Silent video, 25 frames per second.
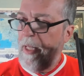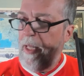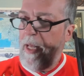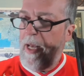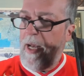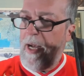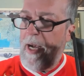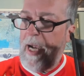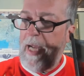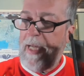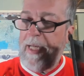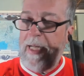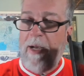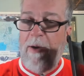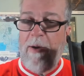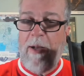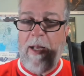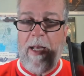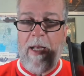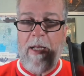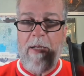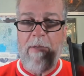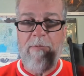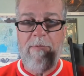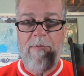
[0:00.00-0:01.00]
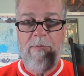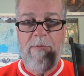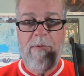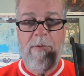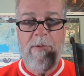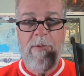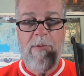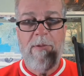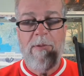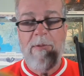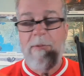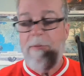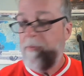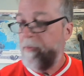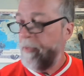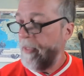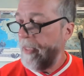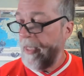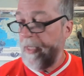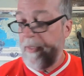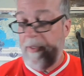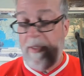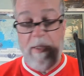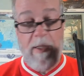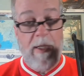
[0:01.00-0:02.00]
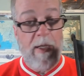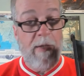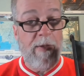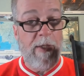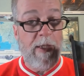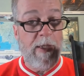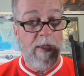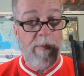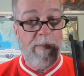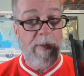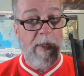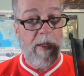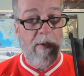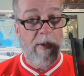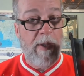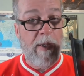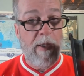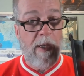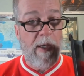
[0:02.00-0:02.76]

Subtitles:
I now have, in the spirit